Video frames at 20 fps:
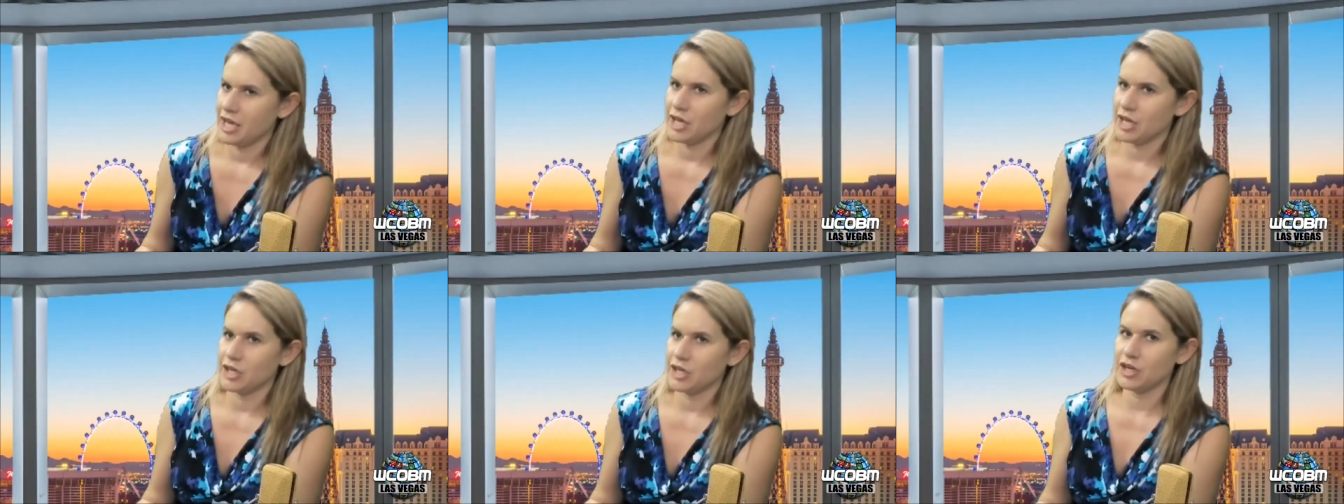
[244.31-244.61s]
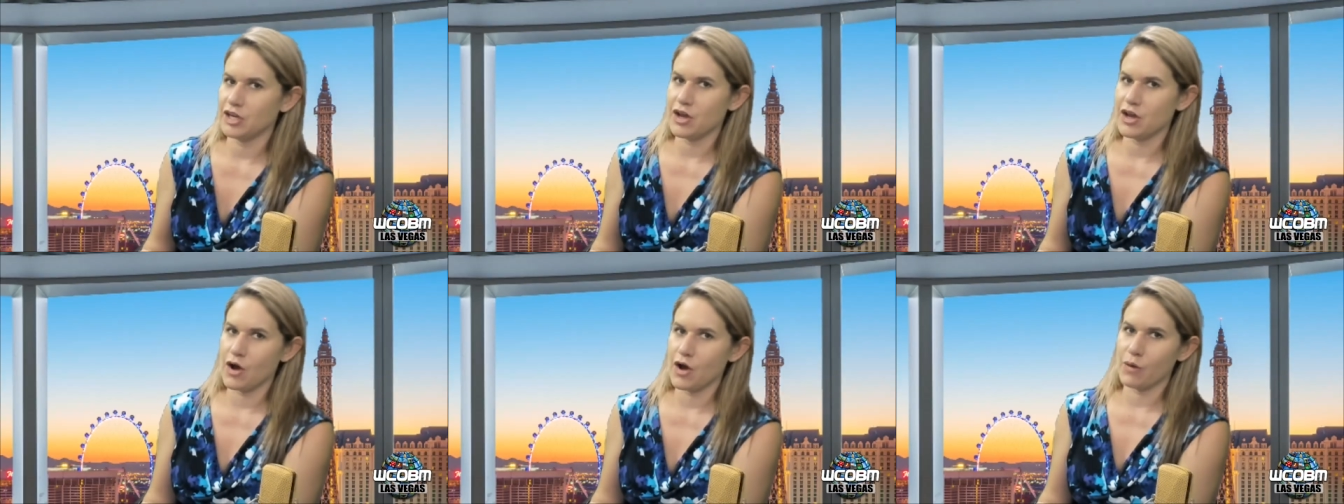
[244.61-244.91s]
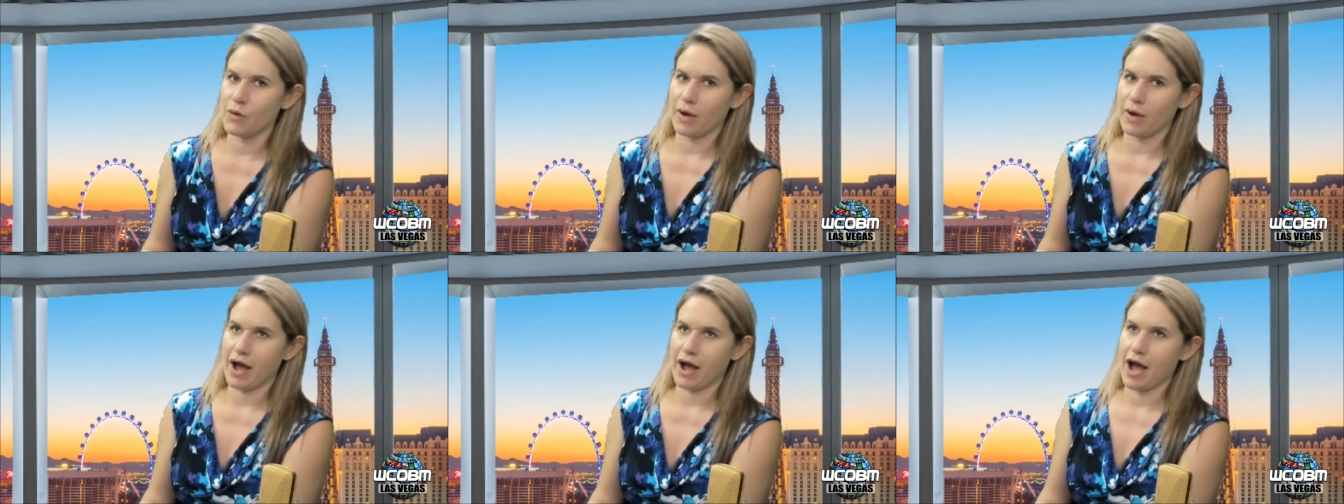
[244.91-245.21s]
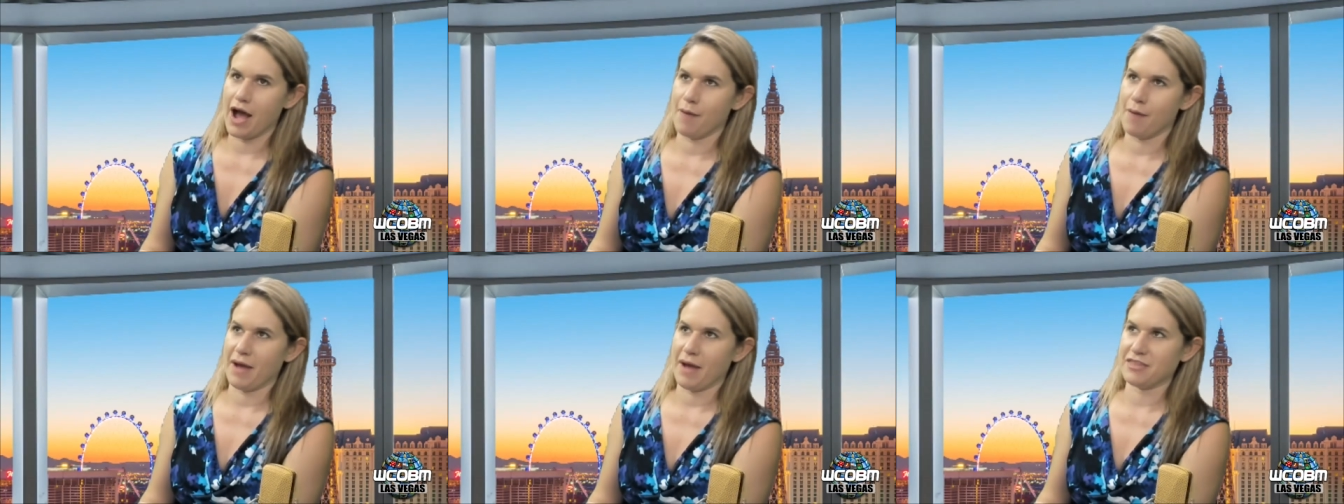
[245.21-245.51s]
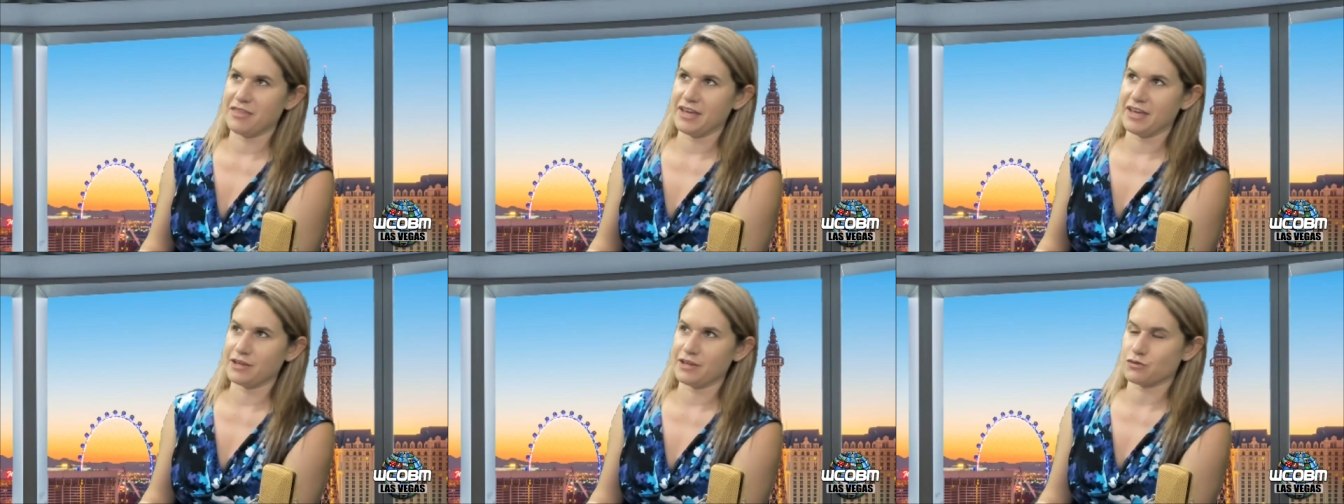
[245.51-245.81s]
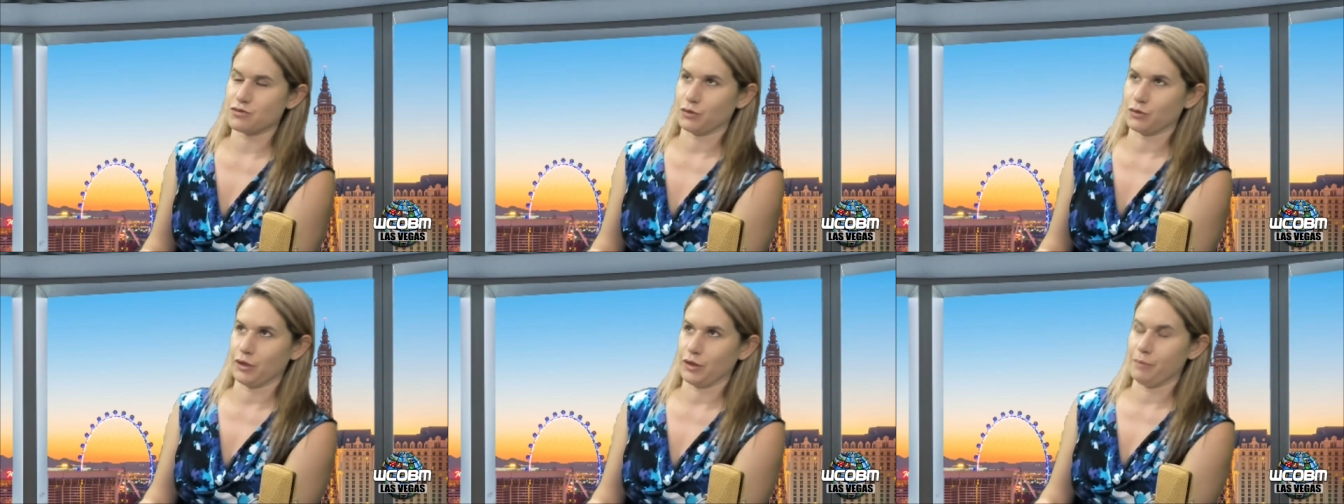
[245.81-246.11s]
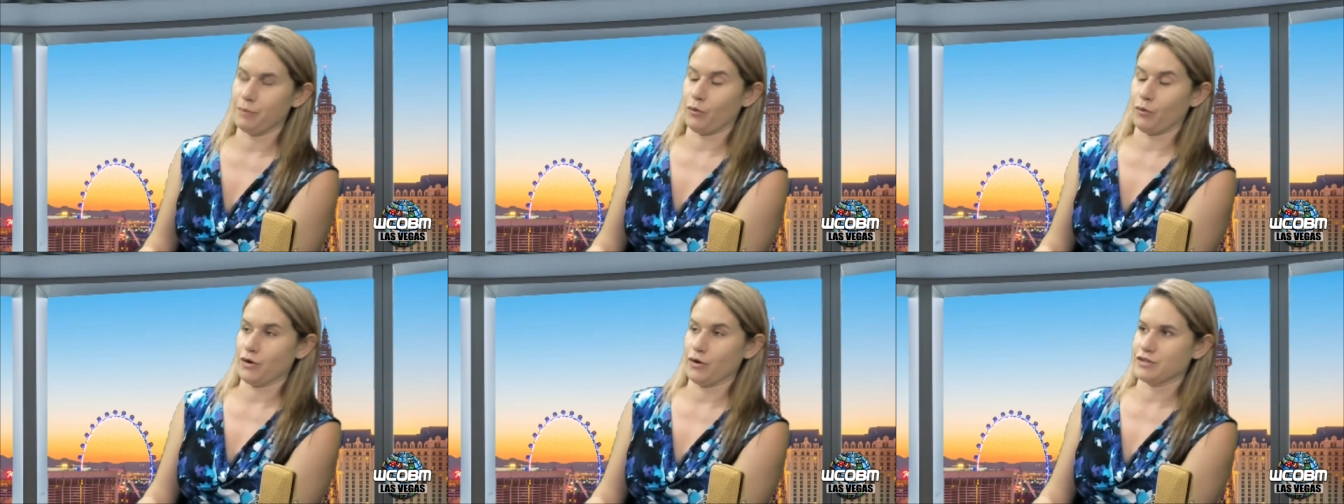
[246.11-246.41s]
You know, um, I think it's really
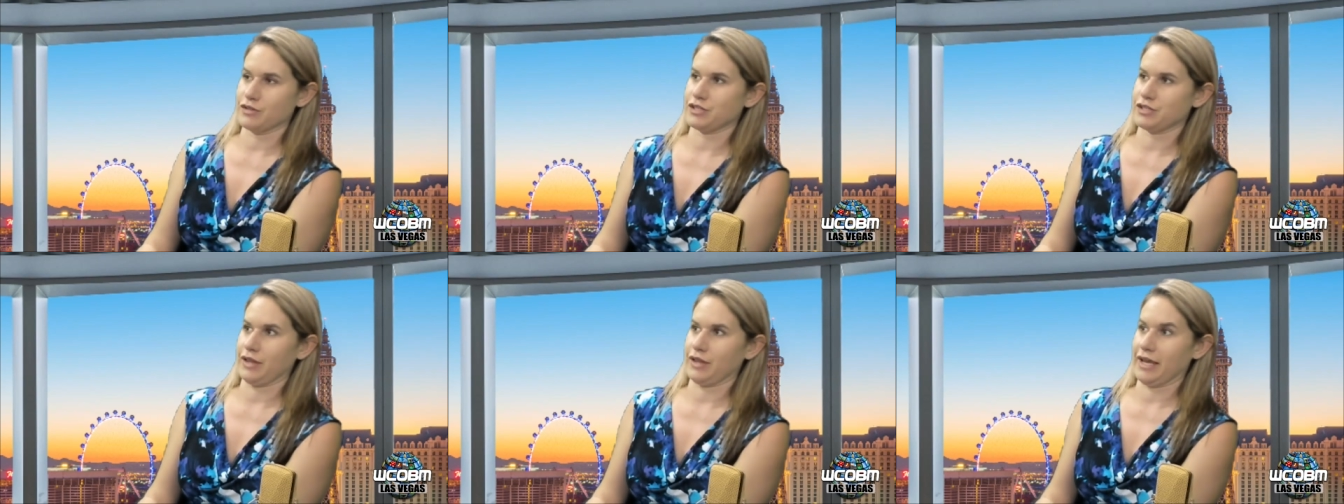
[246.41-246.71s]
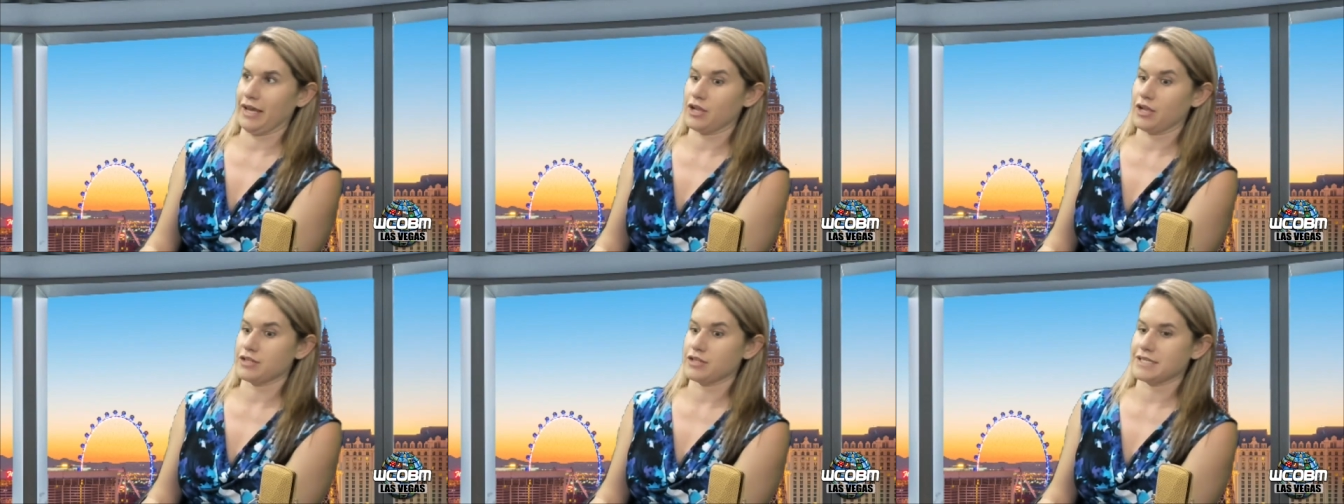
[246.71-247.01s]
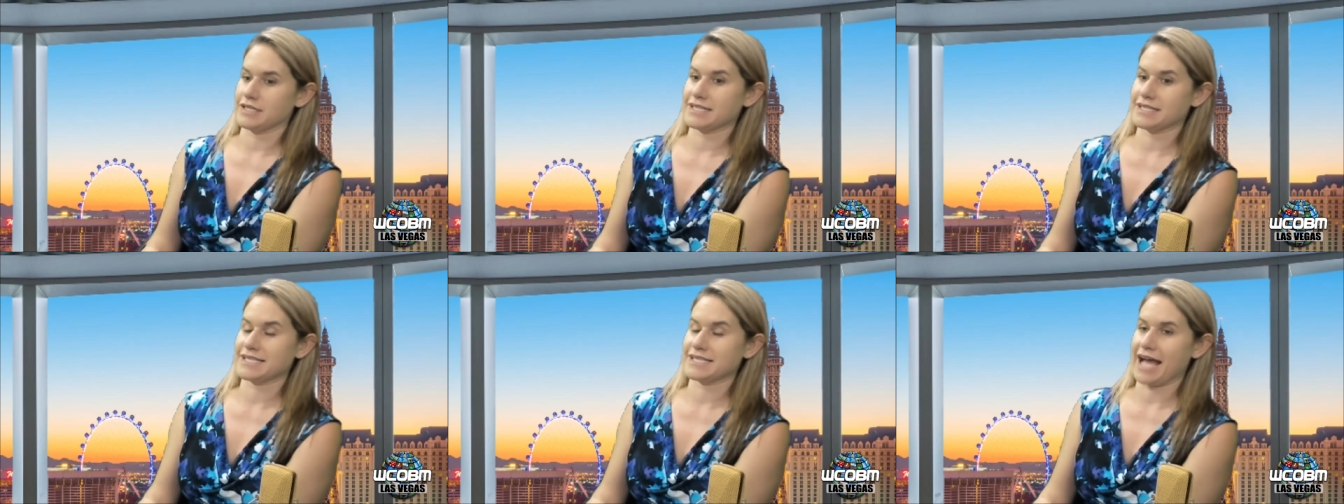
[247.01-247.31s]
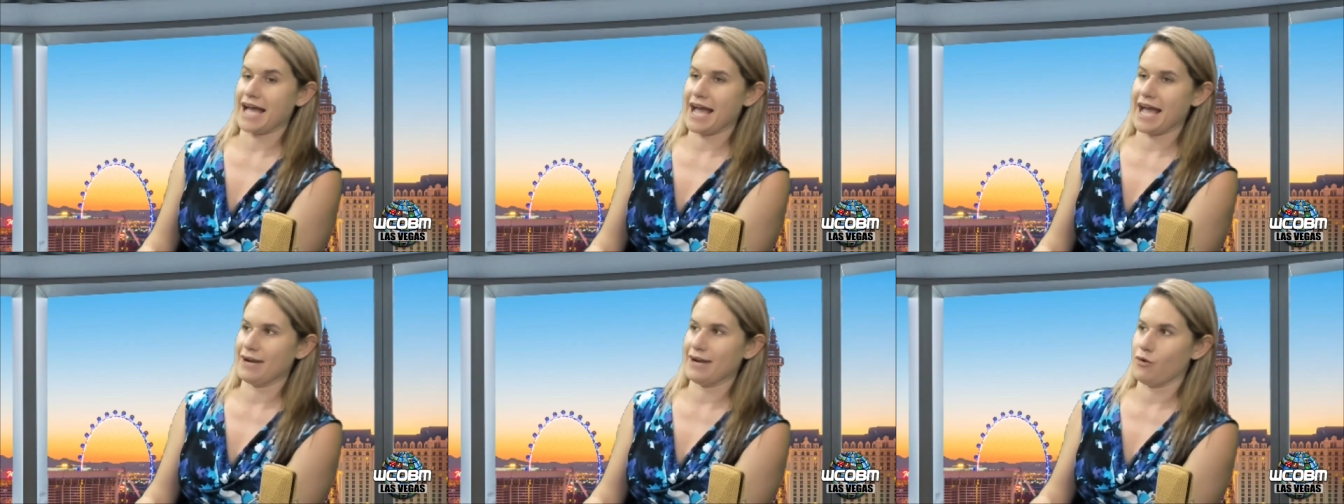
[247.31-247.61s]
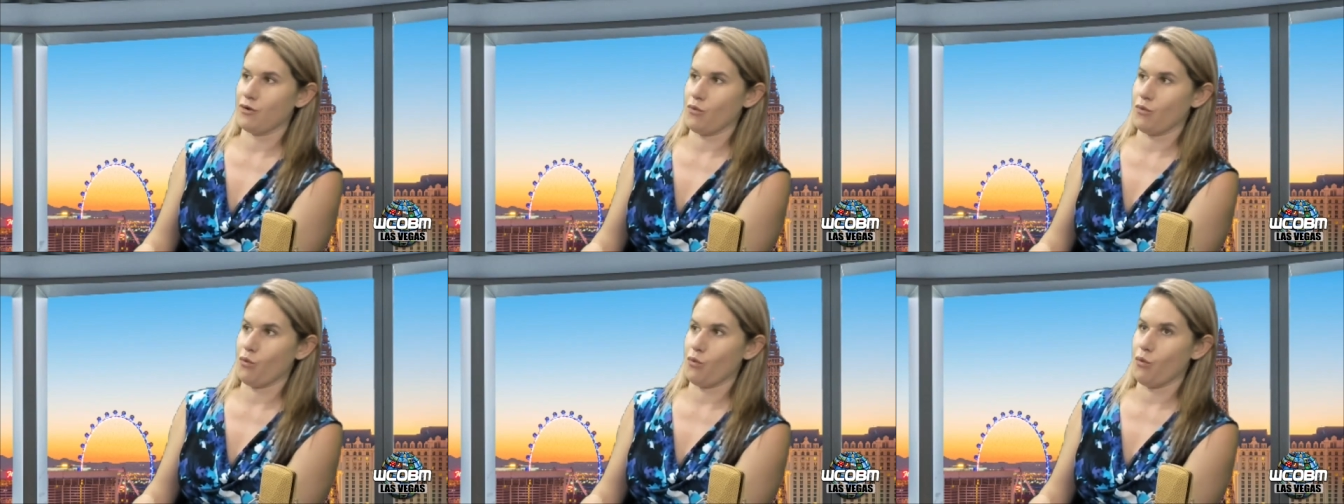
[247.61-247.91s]
important to like decide